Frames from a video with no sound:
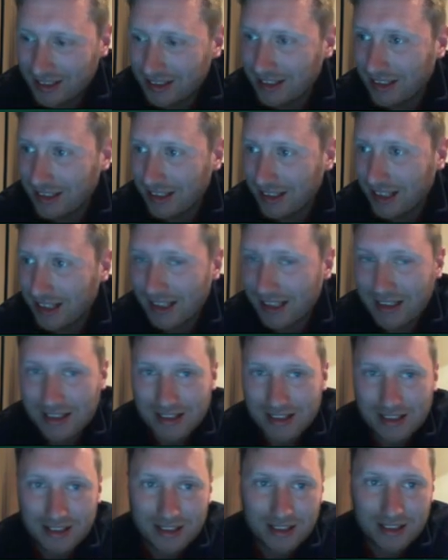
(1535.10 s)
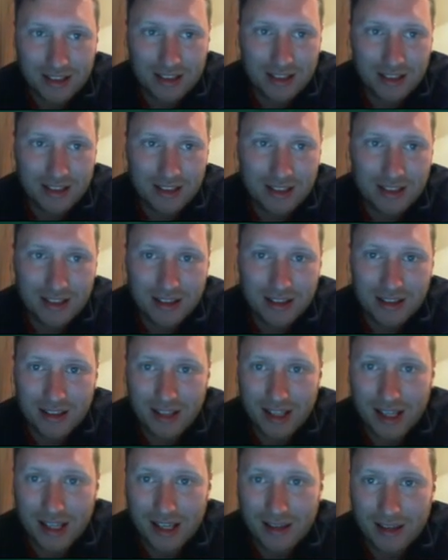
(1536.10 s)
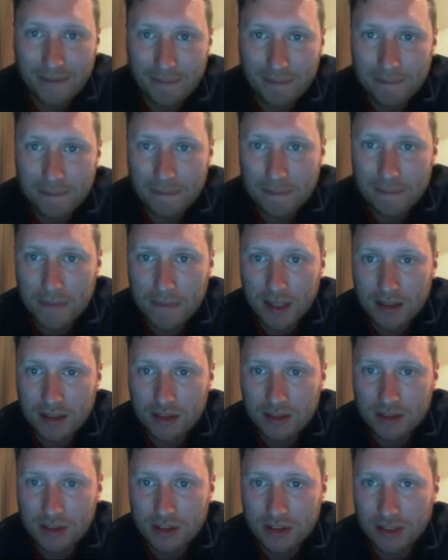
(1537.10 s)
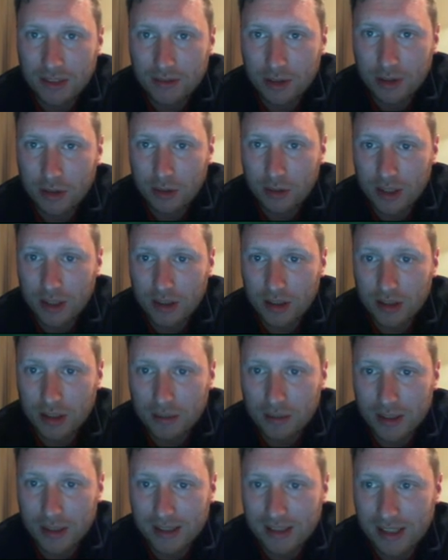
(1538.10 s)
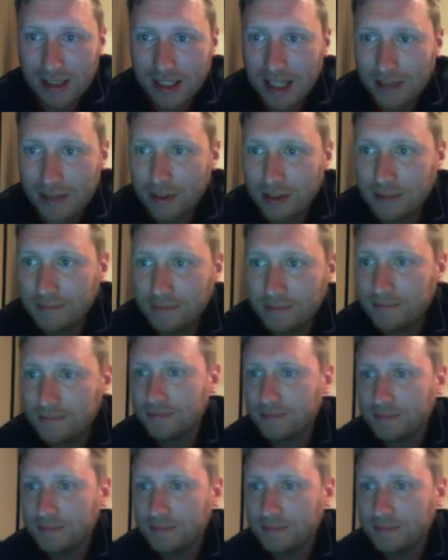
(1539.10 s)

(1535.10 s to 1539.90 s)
to get us there. Let's just have a quick look at the best 11.